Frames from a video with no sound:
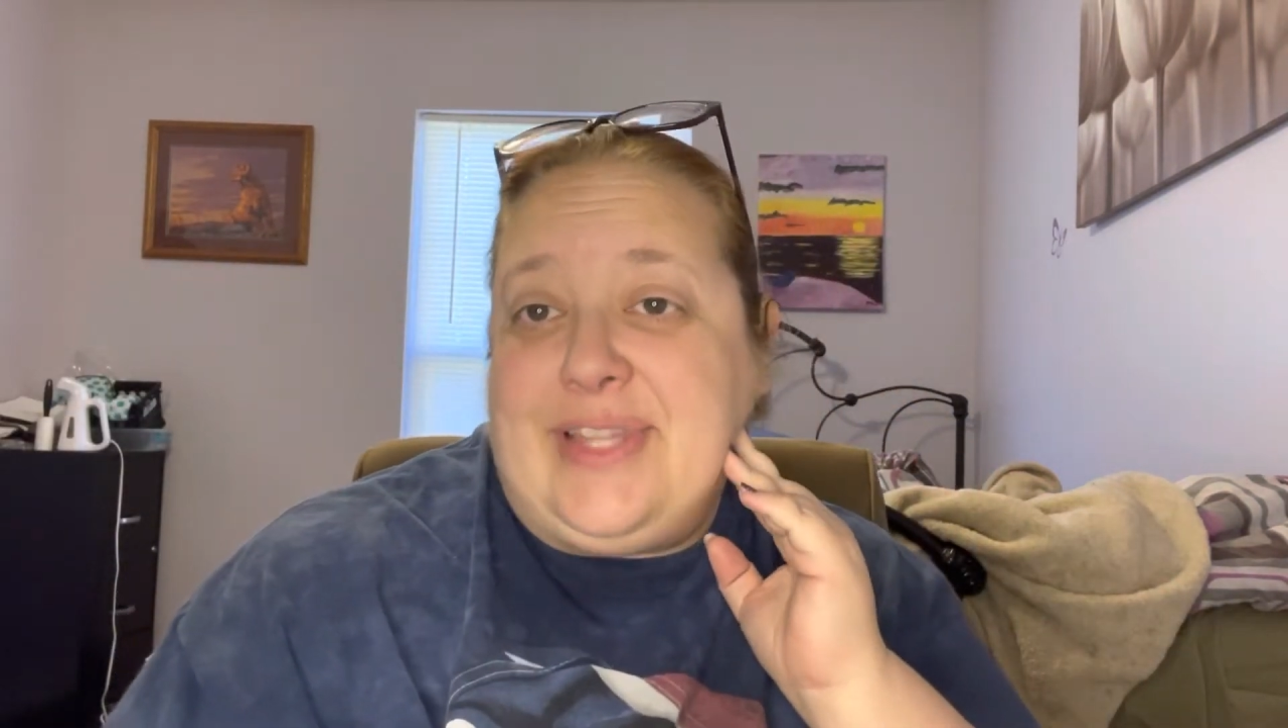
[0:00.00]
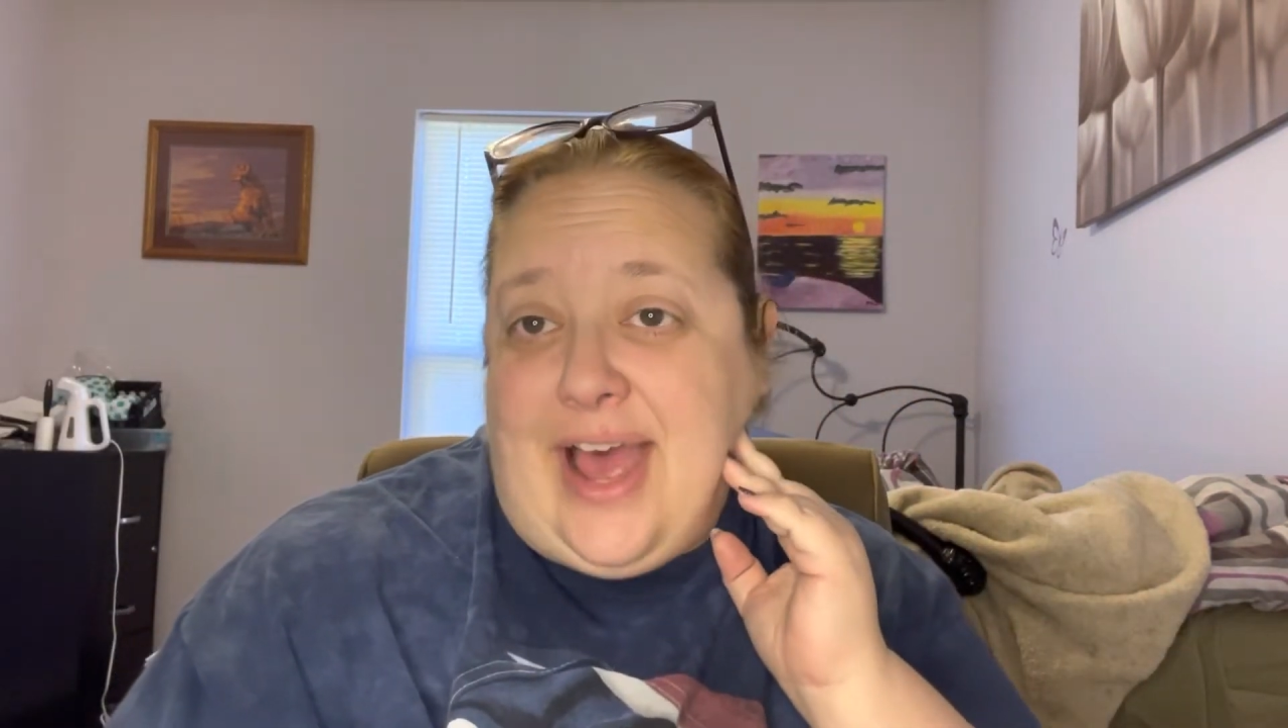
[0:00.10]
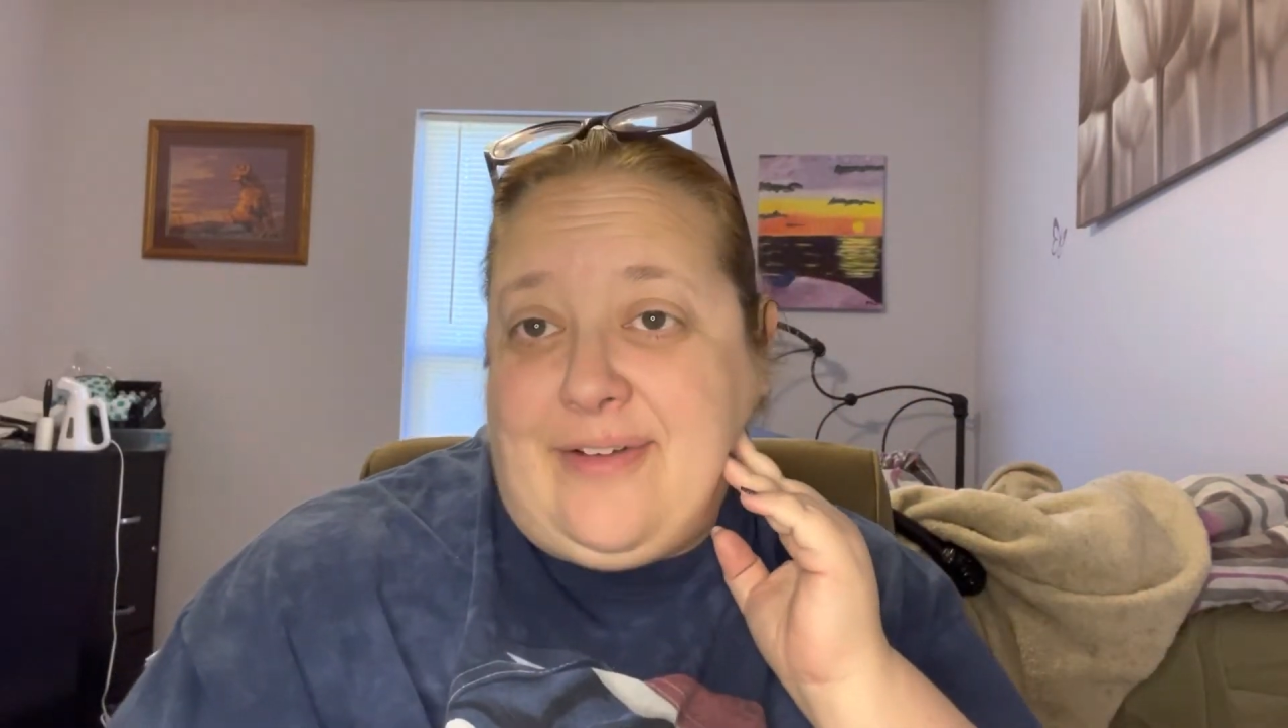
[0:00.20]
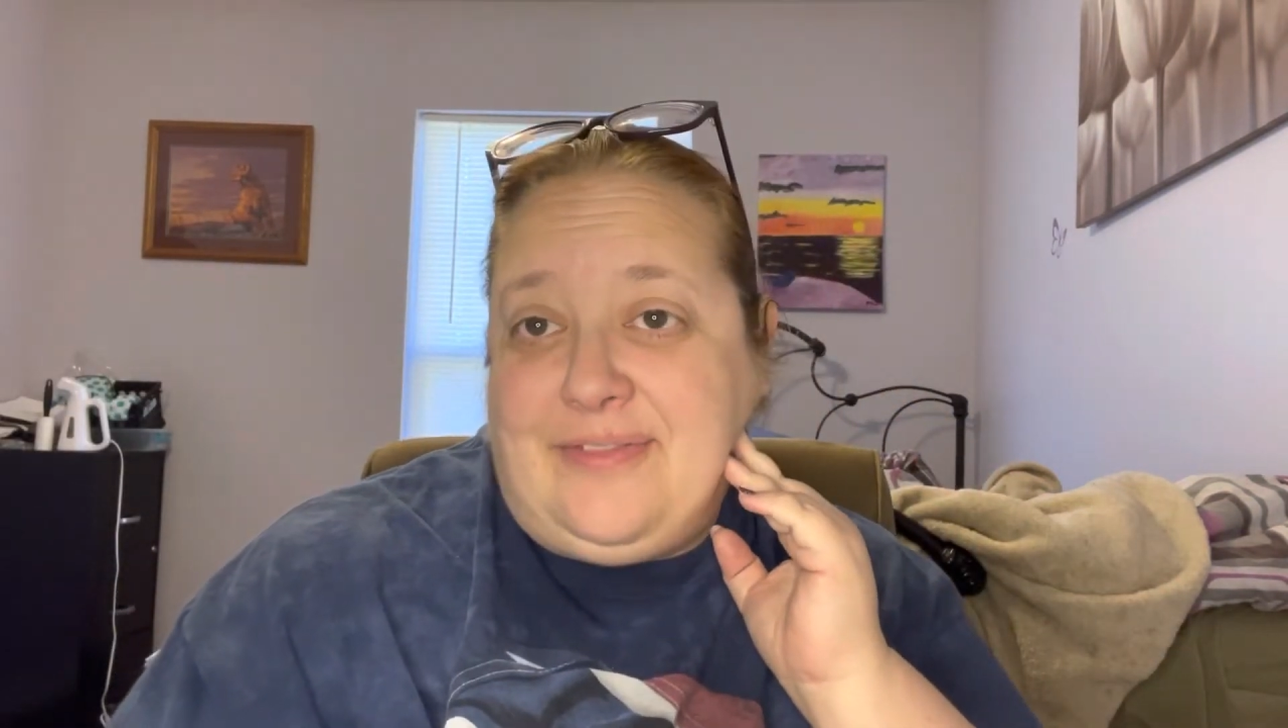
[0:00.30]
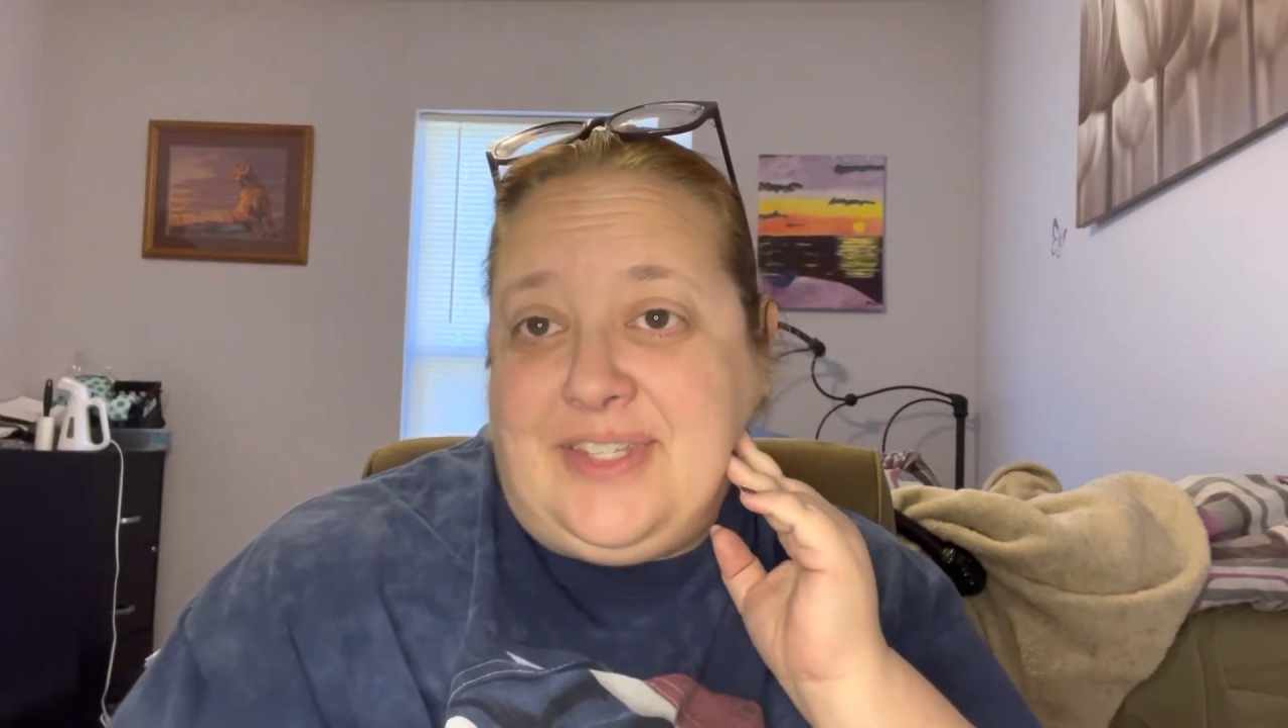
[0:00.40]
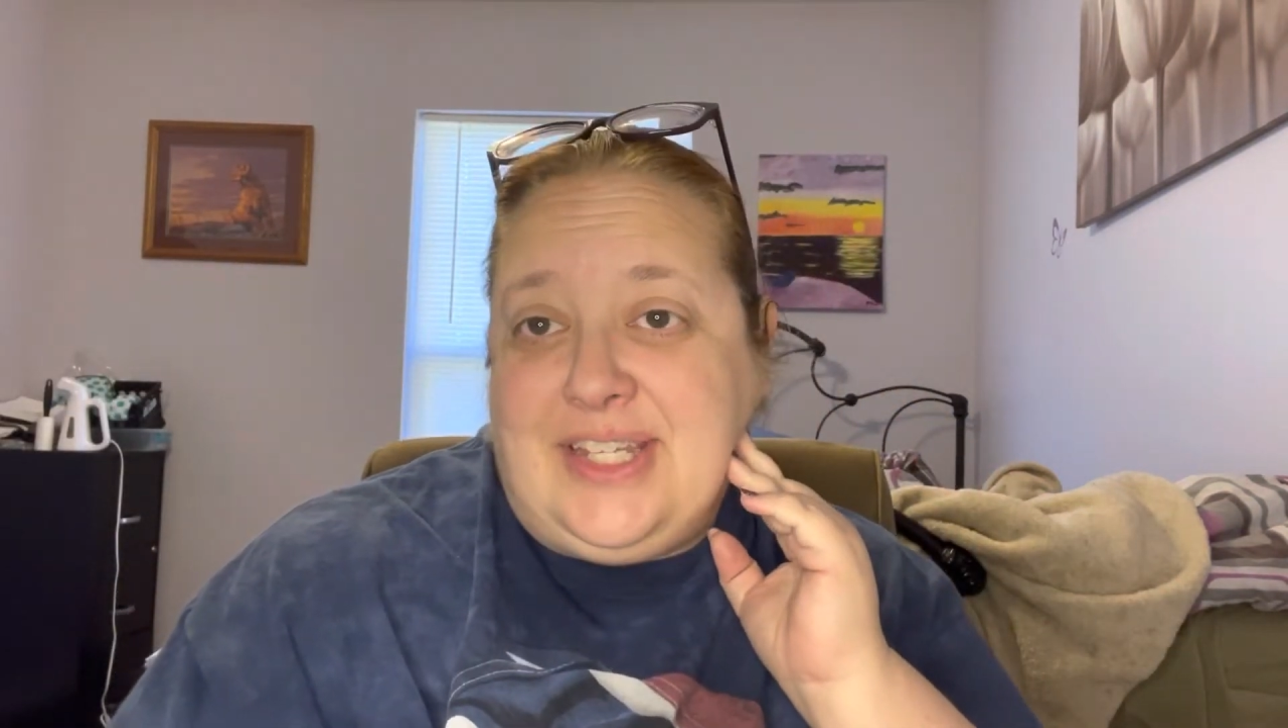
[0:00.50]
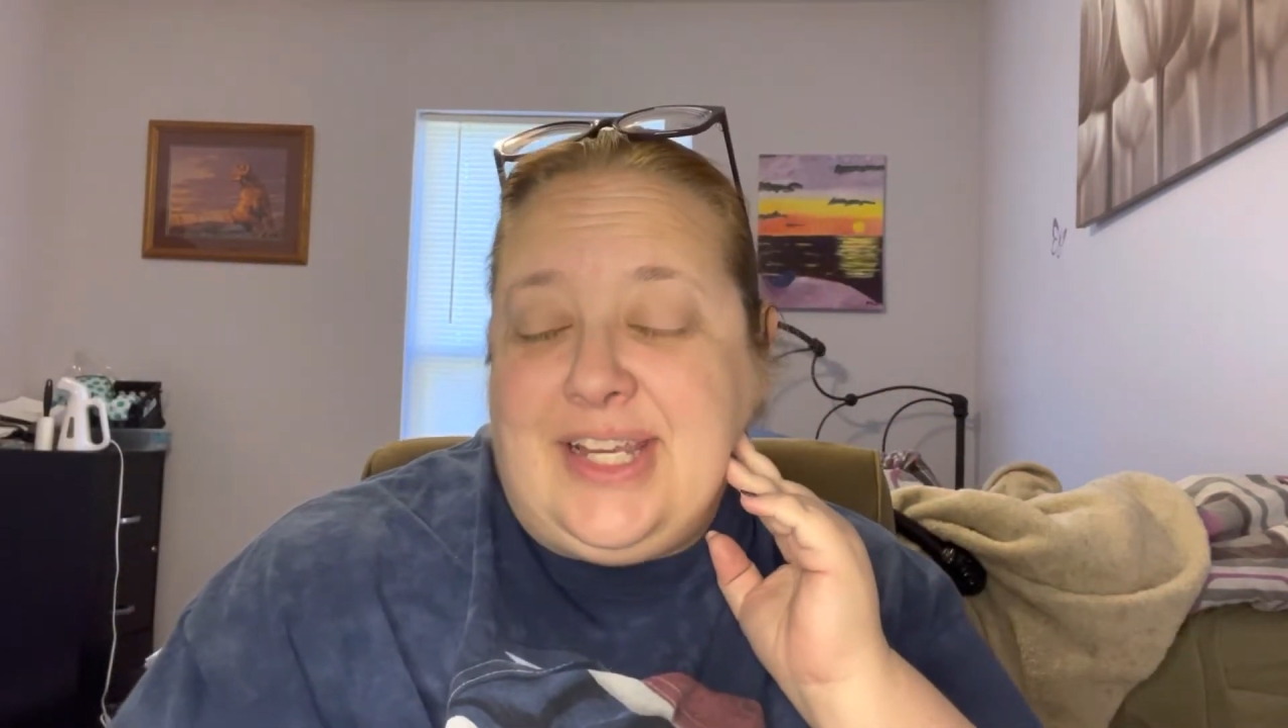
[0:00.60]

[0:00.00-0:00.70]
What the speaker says: left.